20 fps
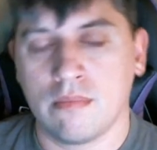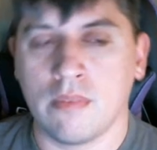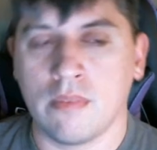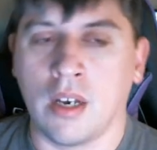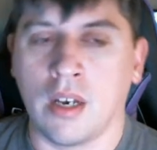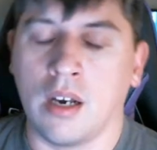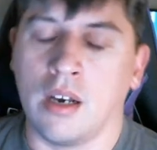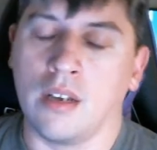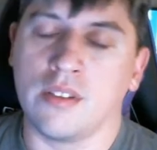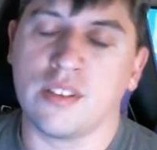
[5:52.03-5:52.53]

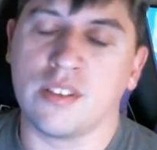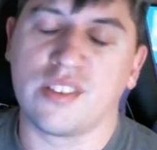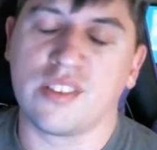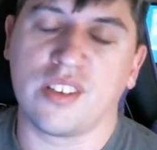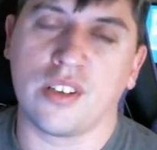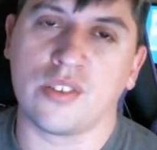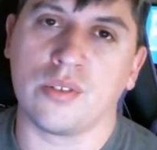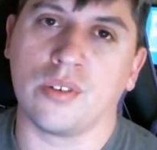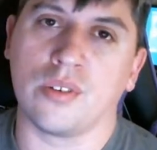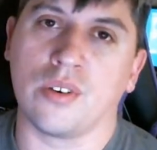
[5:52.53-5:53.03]
the
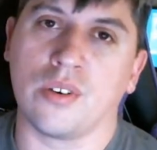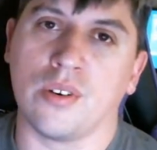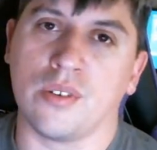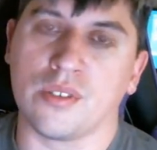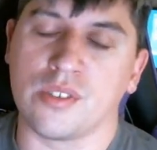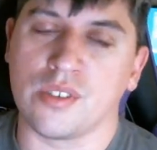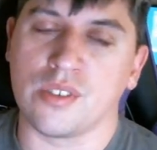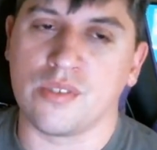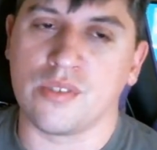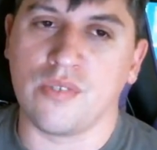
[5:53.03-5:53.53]
schedule will go
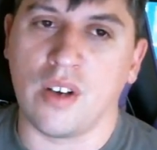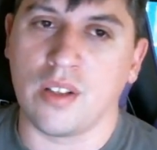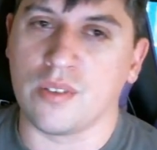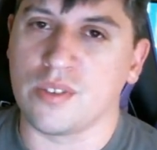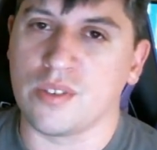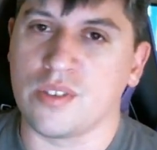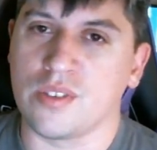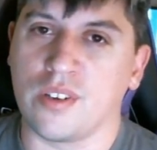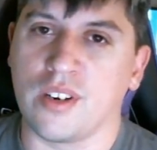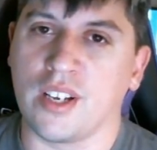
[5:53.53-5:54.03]
as
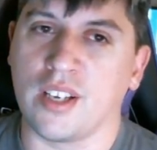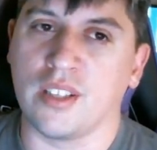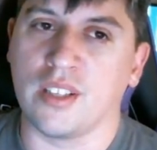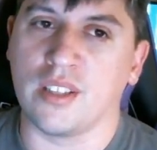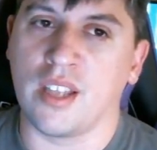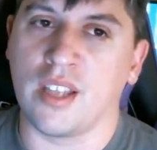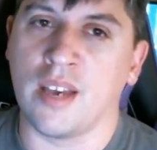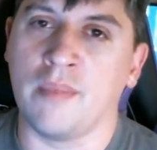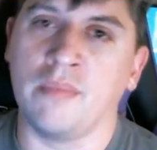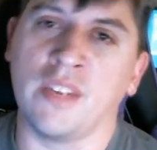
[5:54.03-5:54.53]
follows, starting on
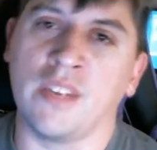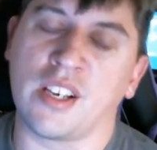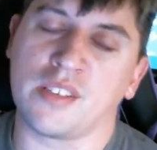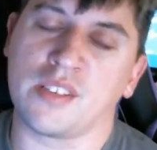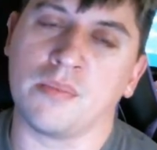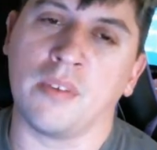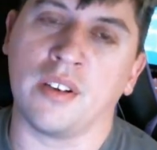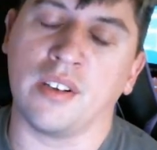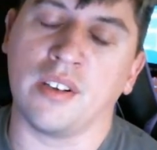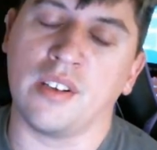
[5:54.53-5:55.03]
that next
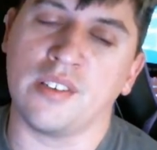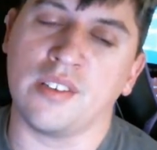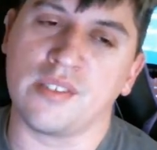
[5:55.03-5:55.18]
Monday.